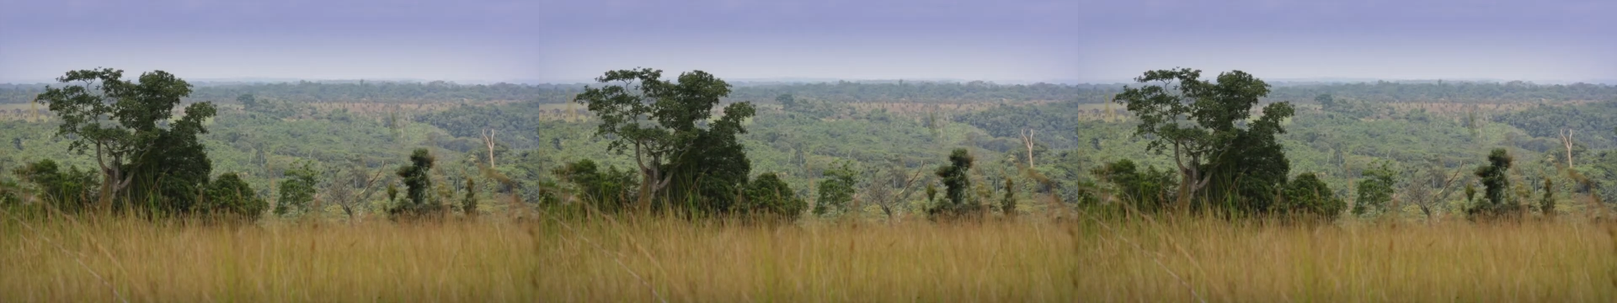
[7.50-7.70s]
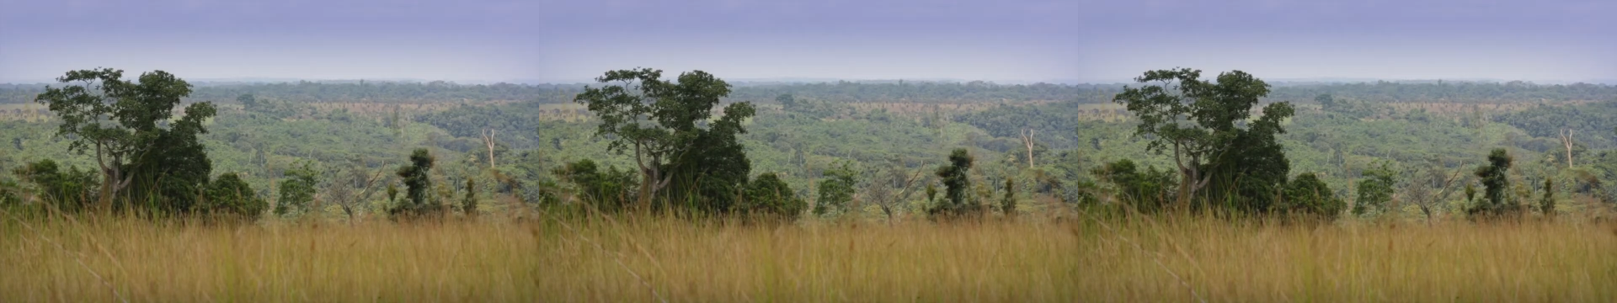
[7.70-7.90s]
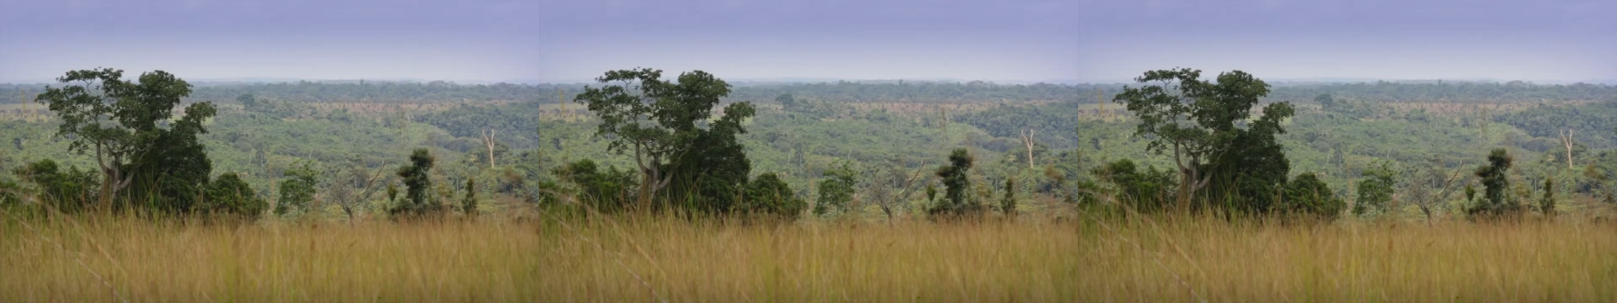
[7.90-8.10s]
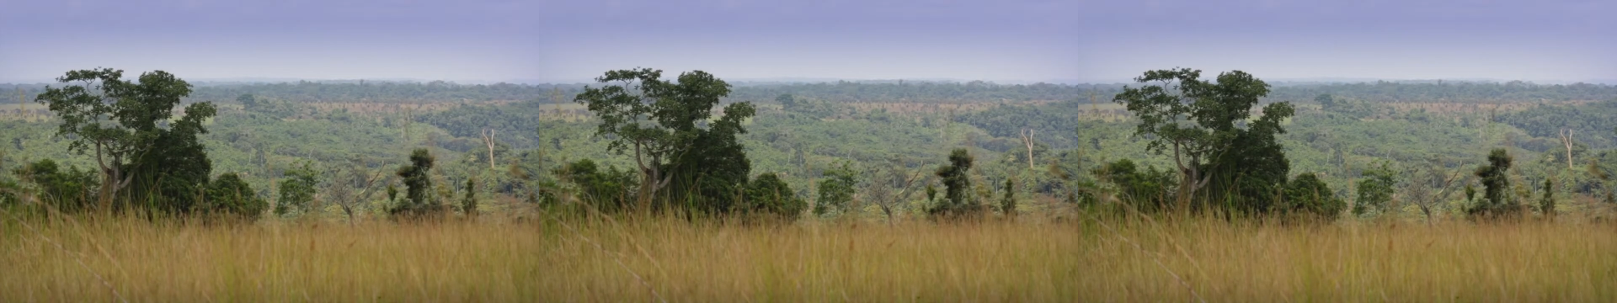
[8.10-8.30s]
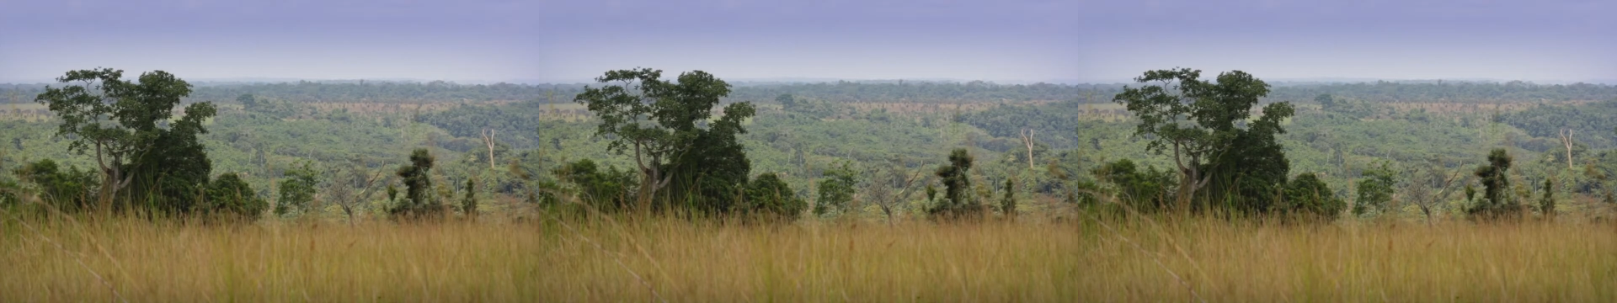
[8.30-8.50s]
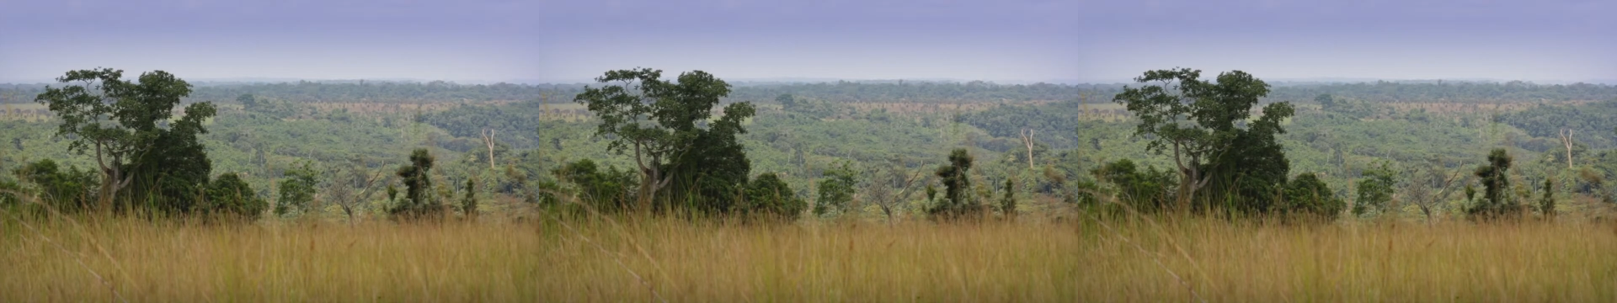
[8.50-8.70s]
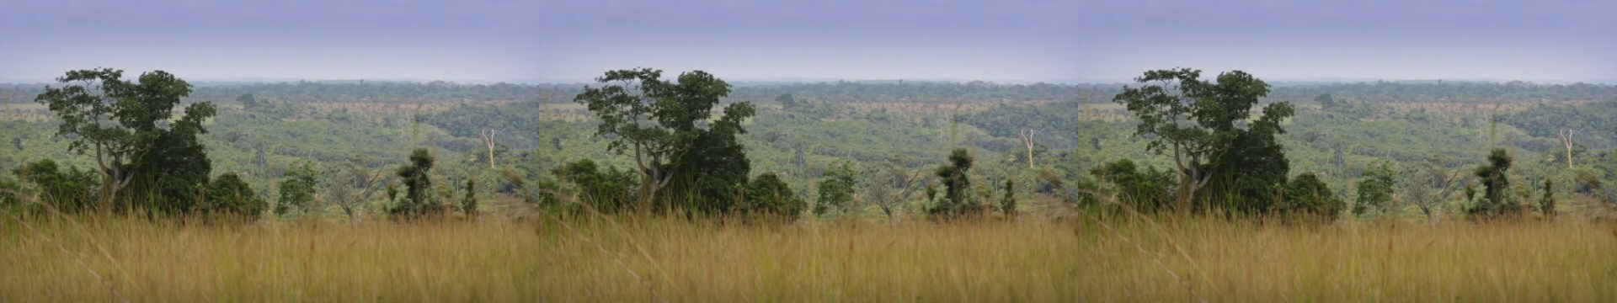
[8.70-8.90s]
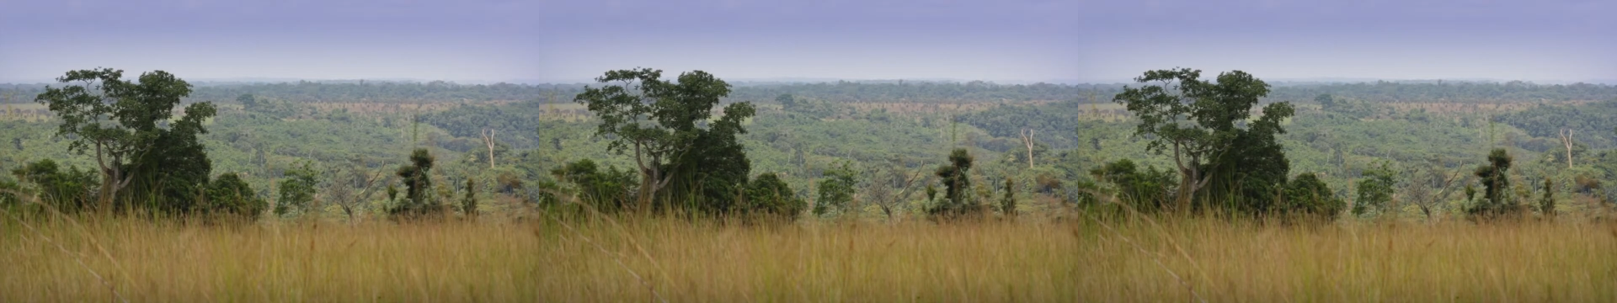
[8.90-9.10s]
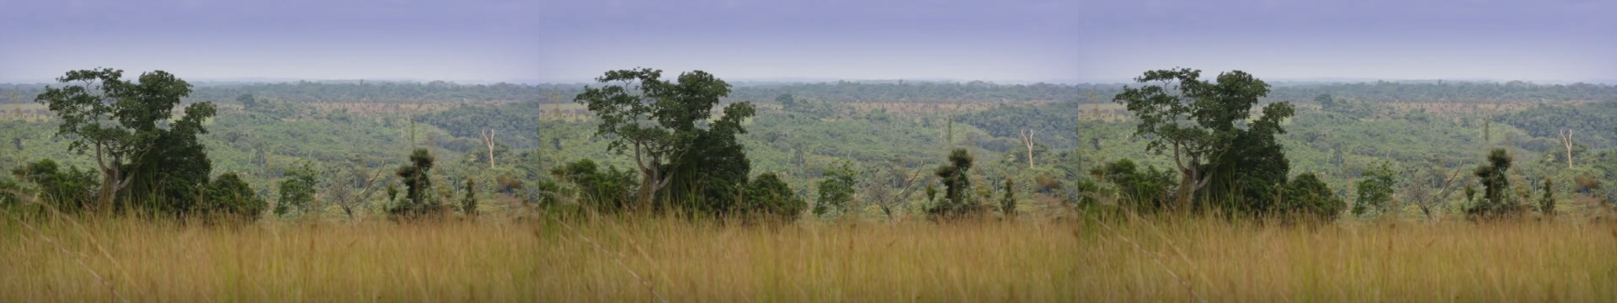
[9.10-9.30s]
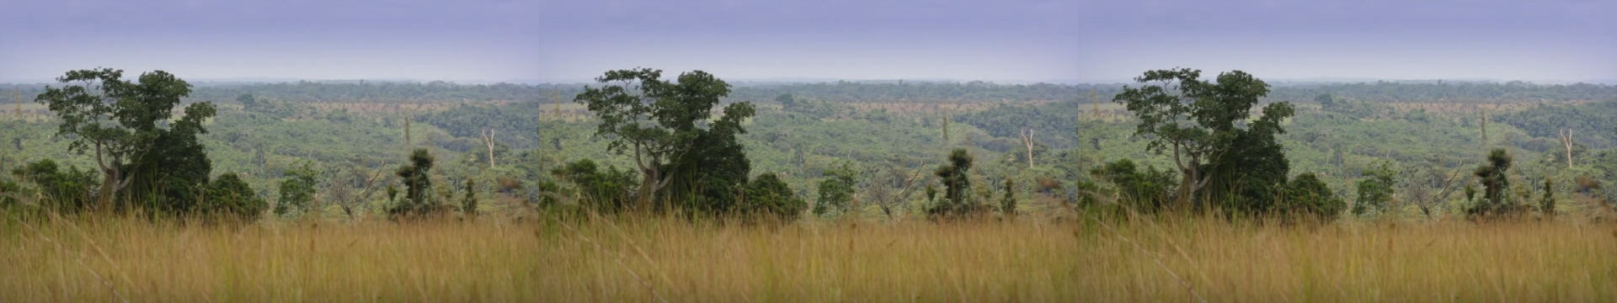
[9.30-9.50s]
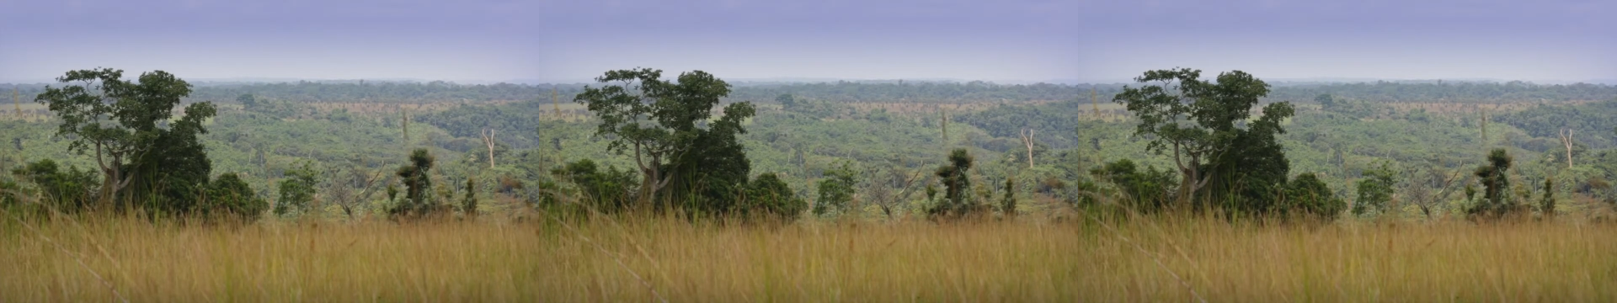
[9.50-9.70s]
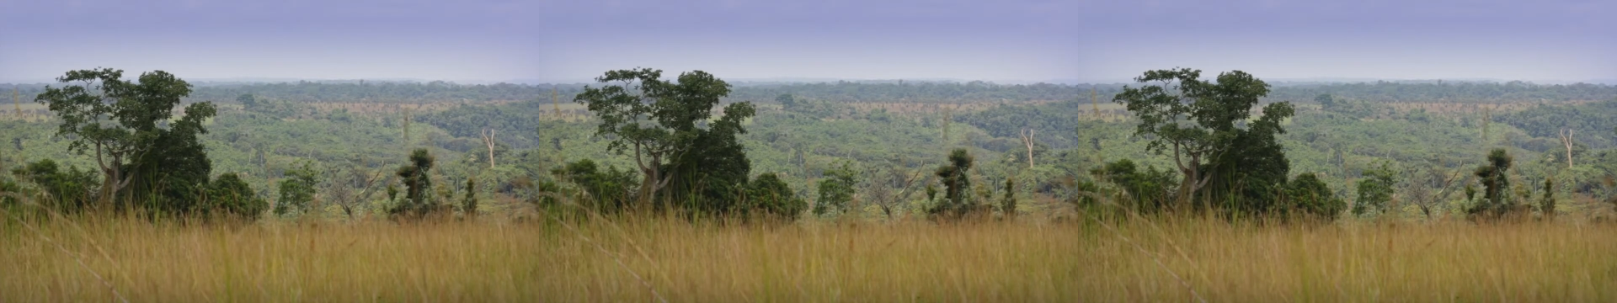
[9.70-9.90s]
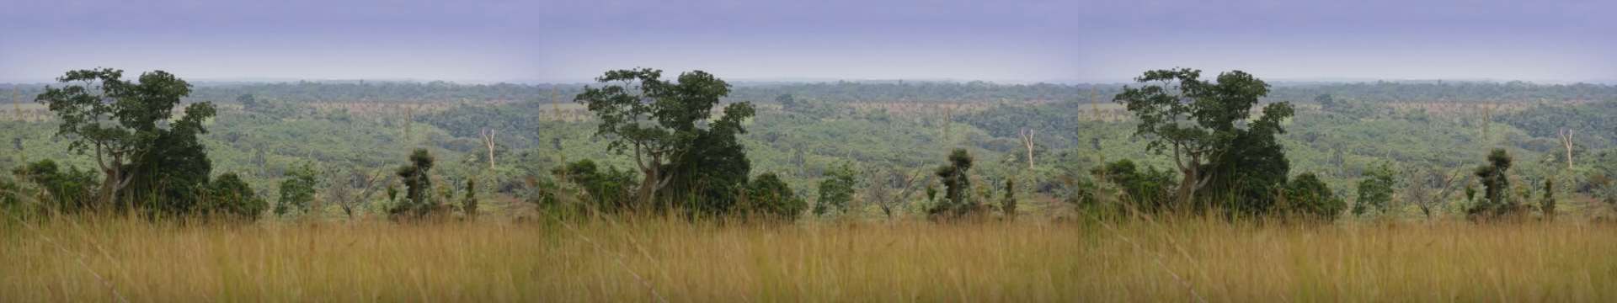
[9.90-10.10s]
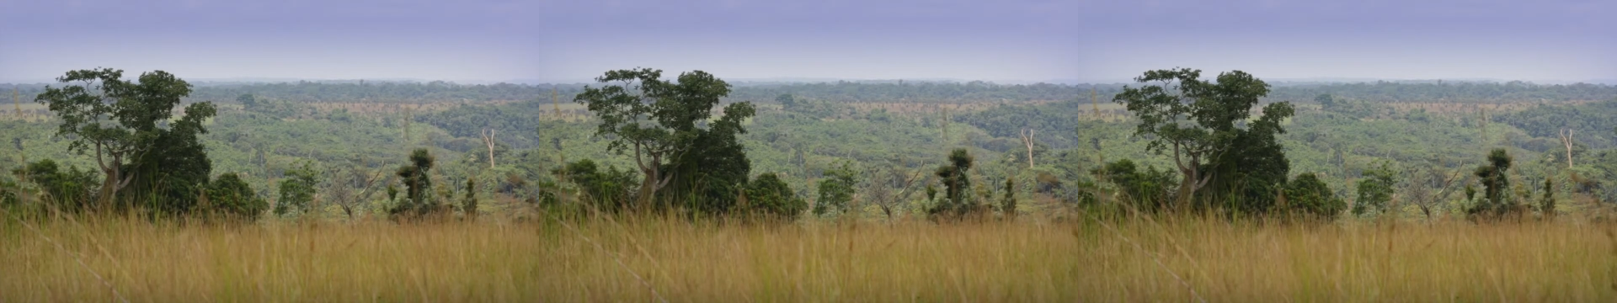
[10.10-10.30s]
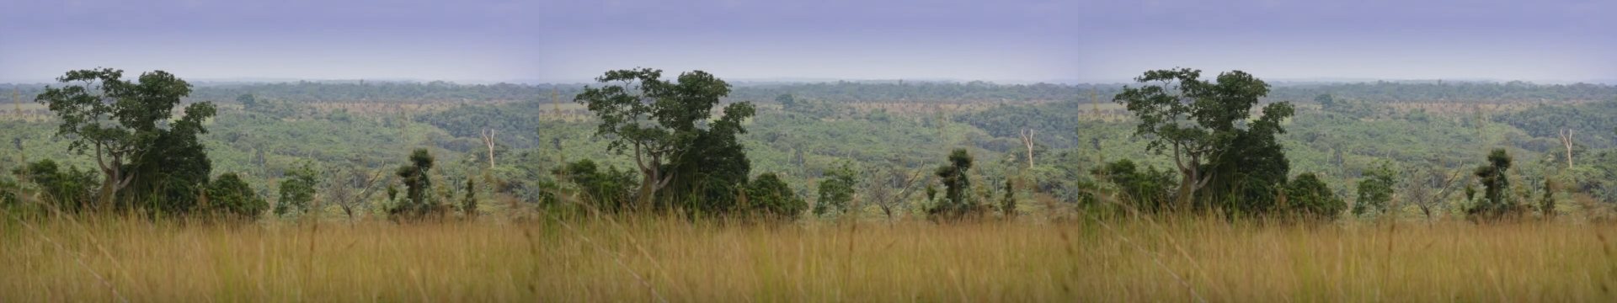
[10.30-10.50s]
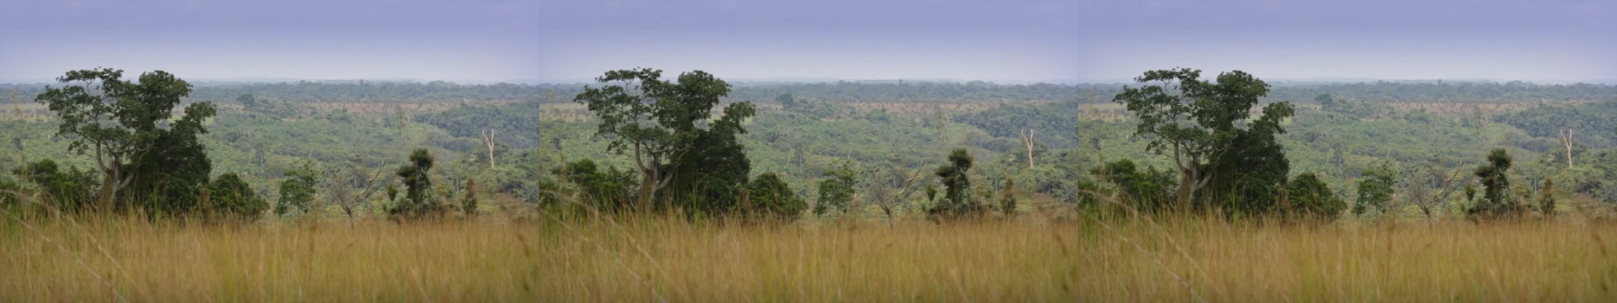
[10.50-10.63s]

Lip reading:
Nobody's mouth can be seen.